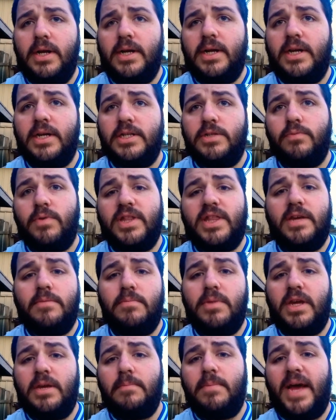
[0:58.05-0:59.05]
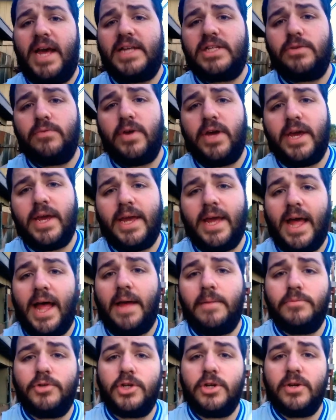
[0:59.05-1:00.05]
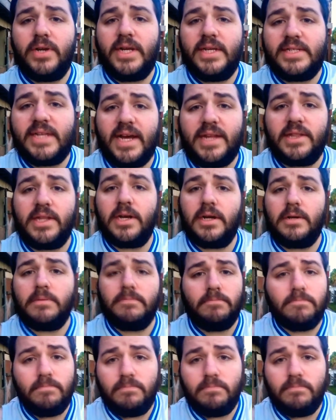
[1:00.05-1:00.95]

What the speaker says: Because with him being passed away, I'm sure he's out there